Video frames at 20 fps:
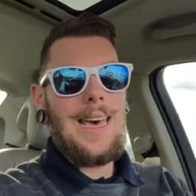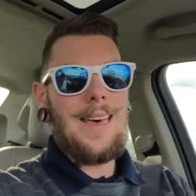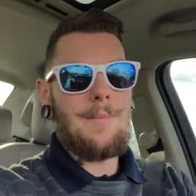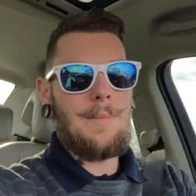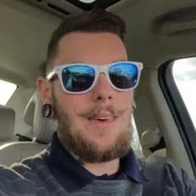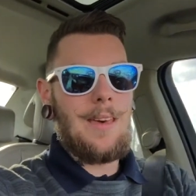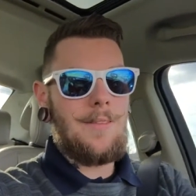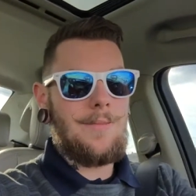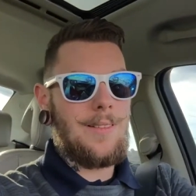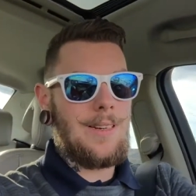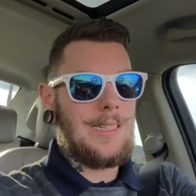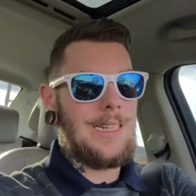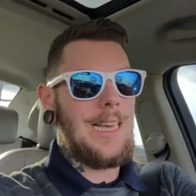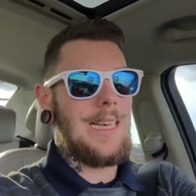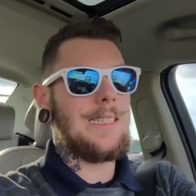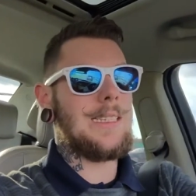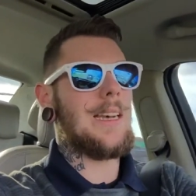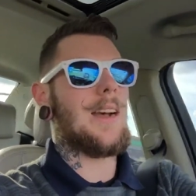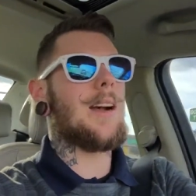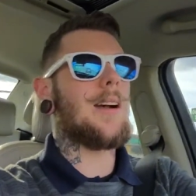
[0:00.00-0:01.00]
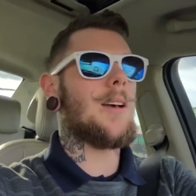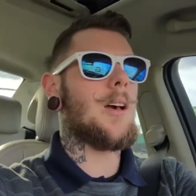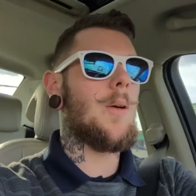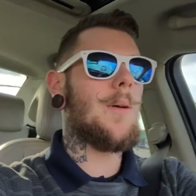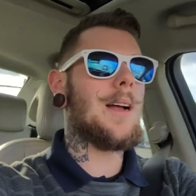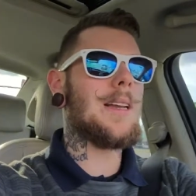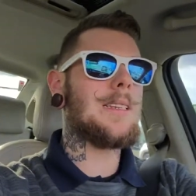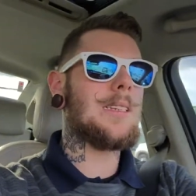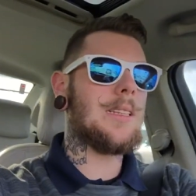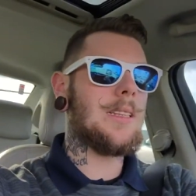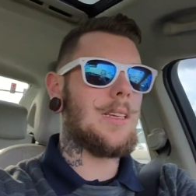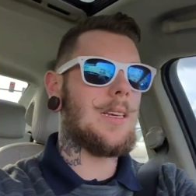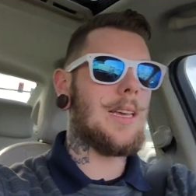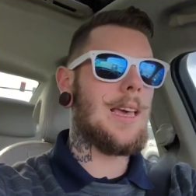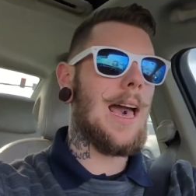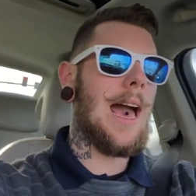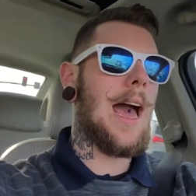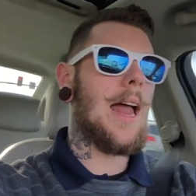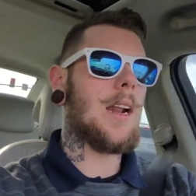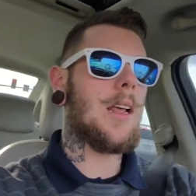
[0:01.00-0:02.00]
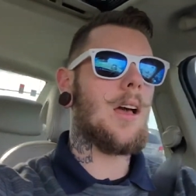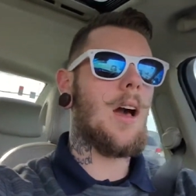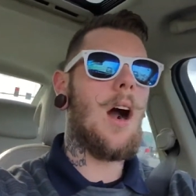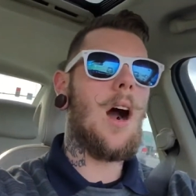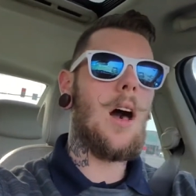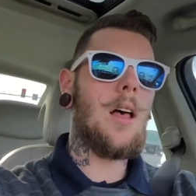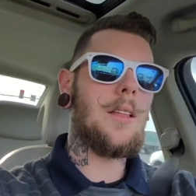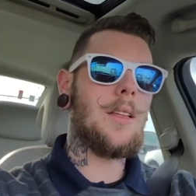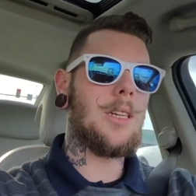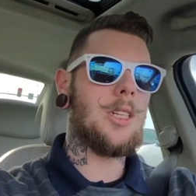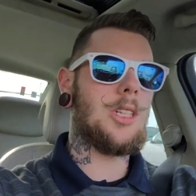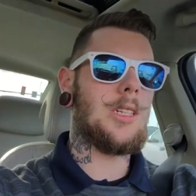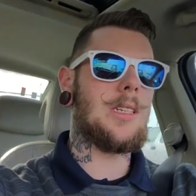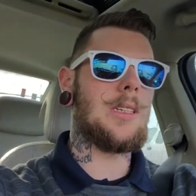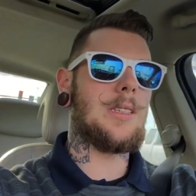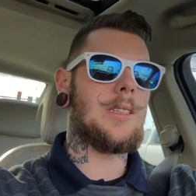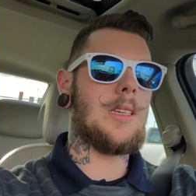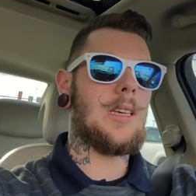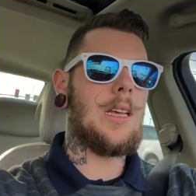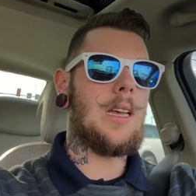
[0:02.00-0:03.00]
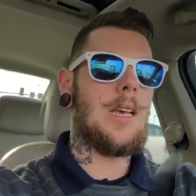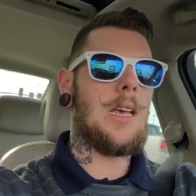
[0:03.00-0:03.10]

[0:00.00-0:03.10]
and me and Francesca are going to look at colleges